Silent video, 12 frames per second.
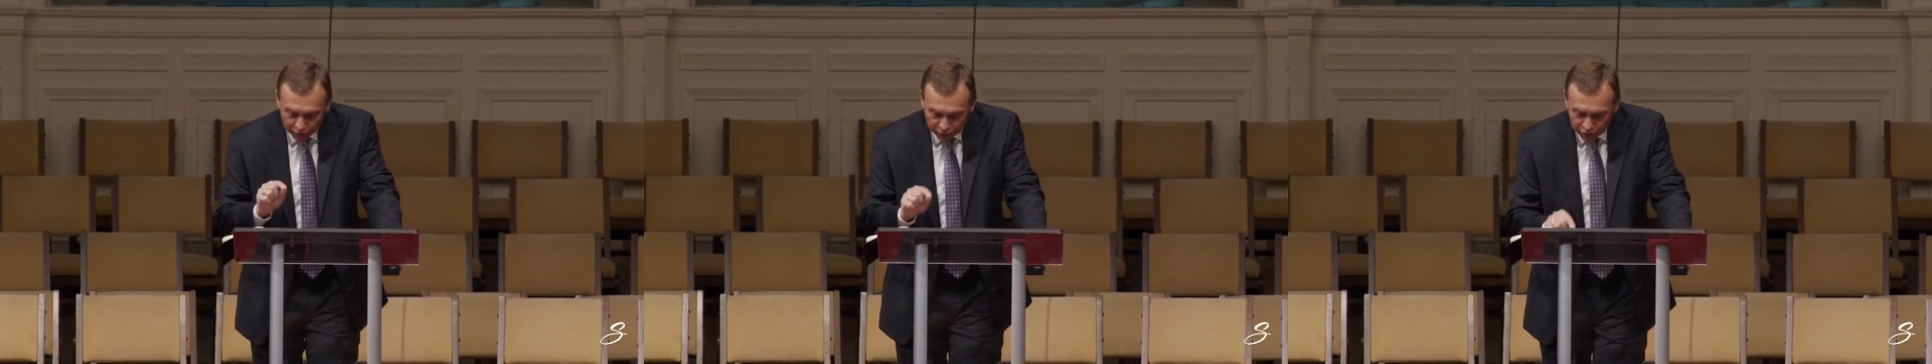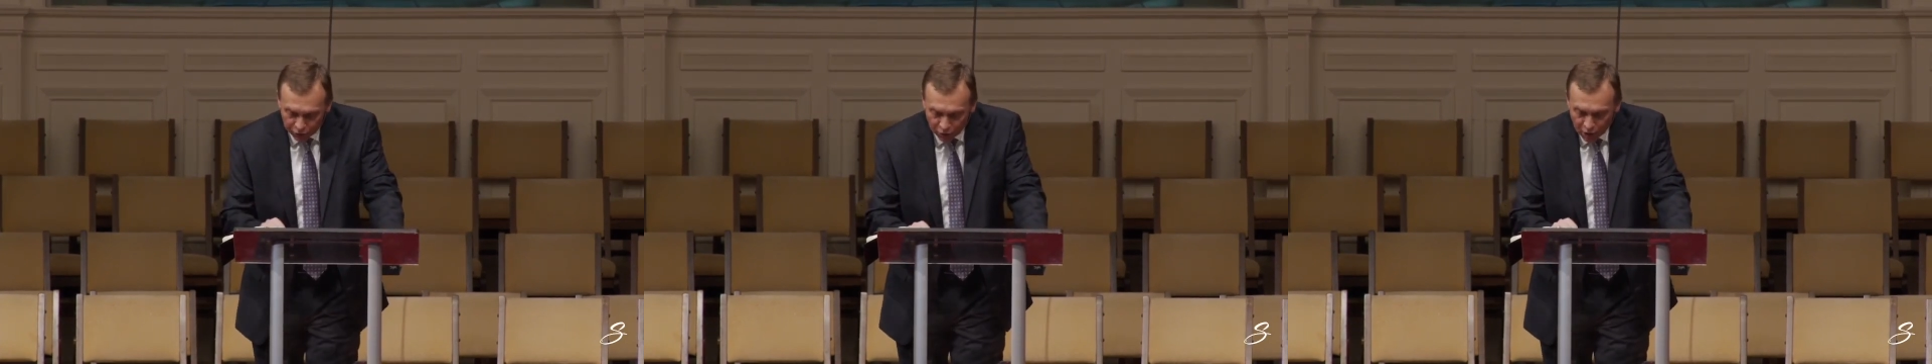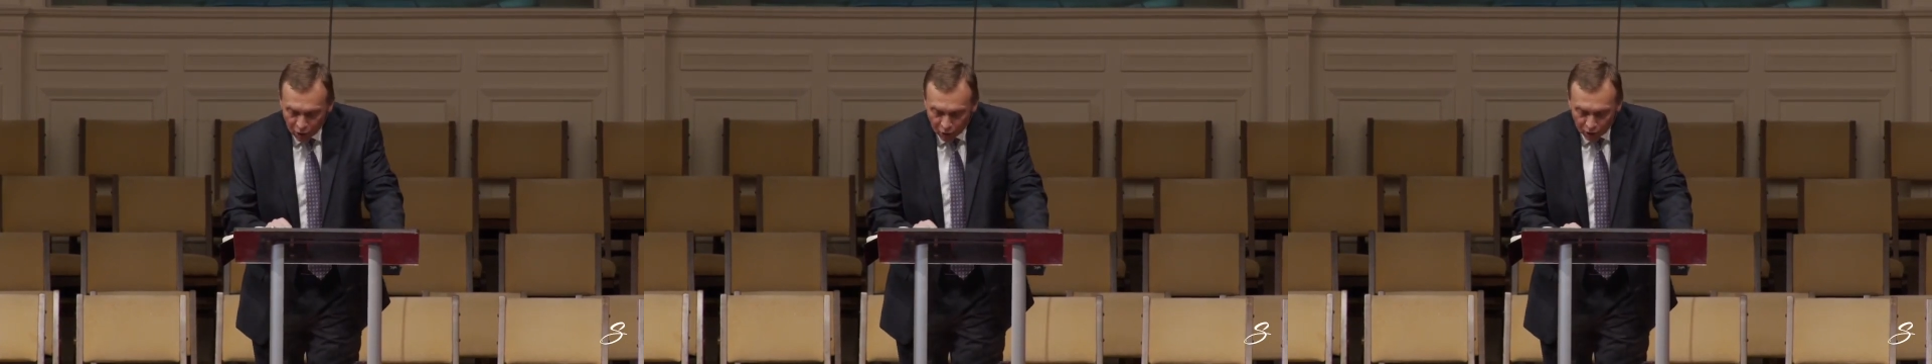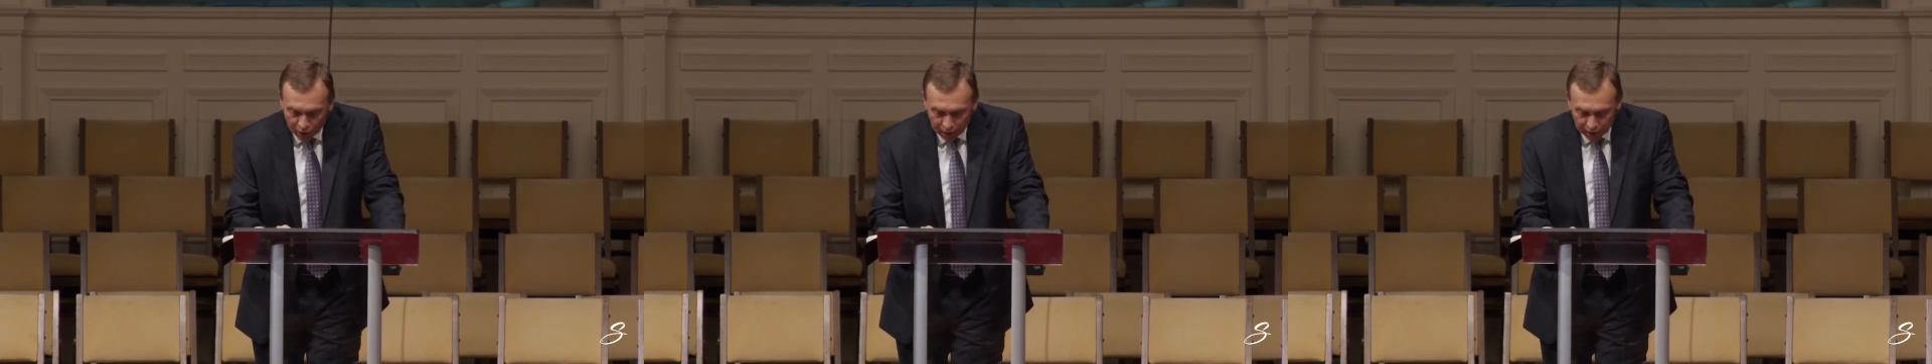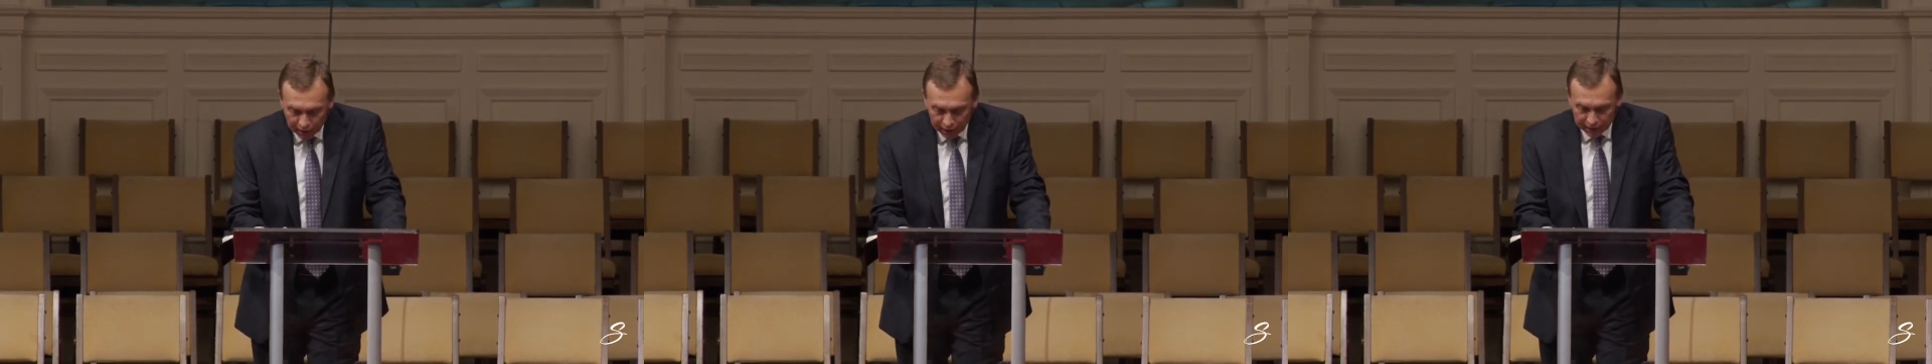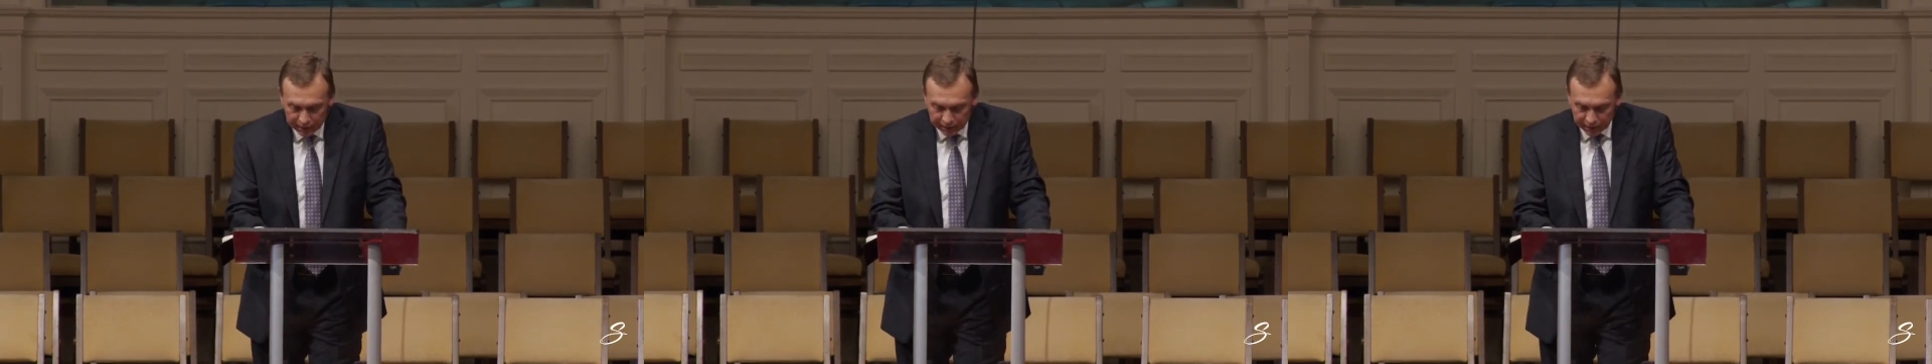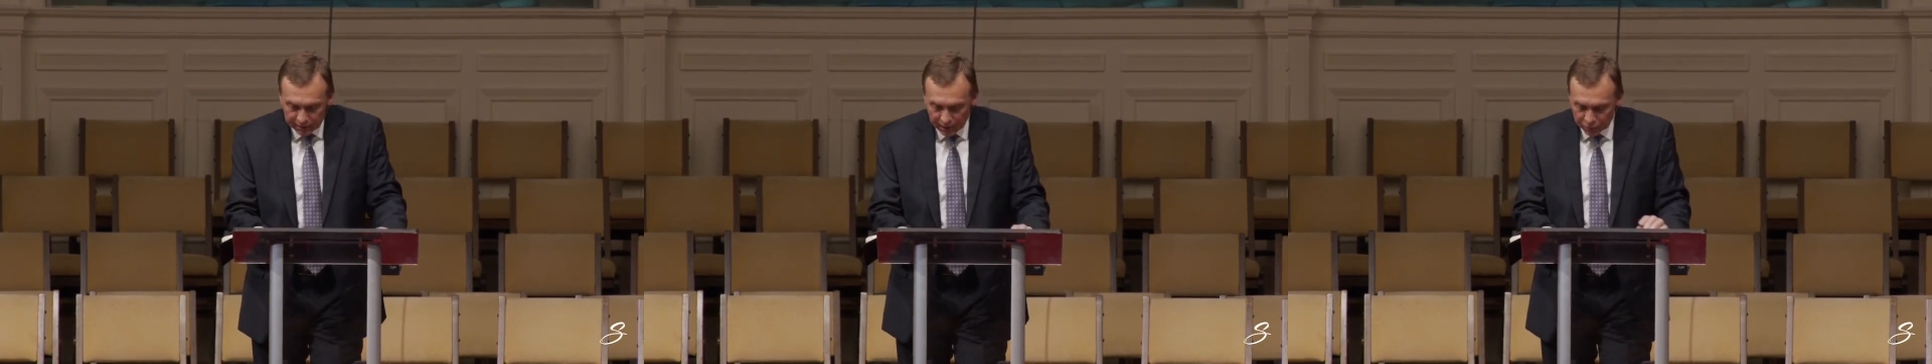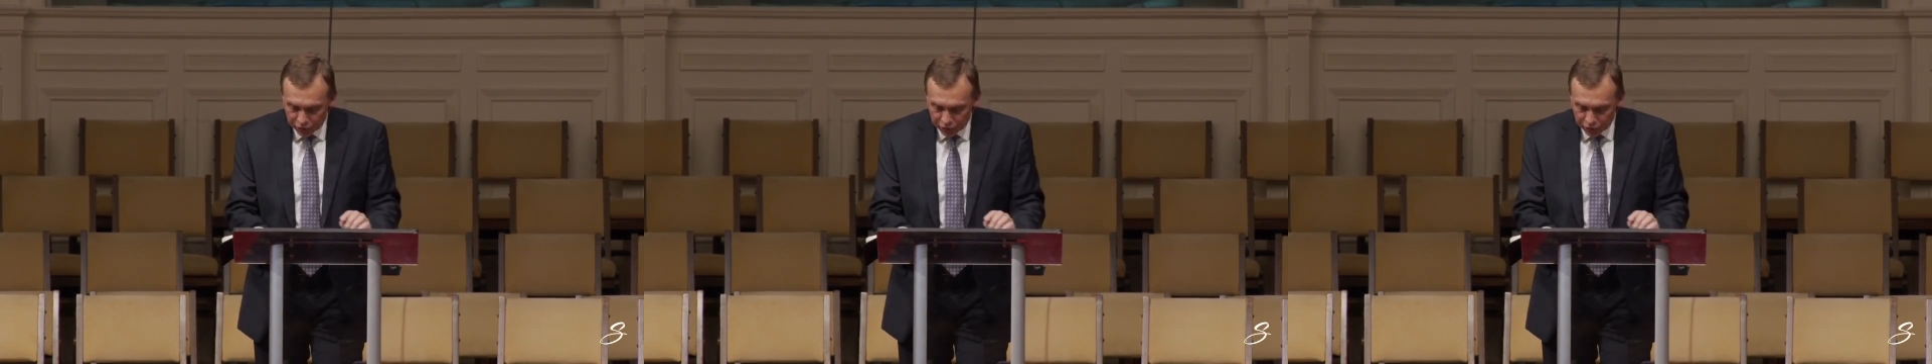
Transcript: you. And he says, I'm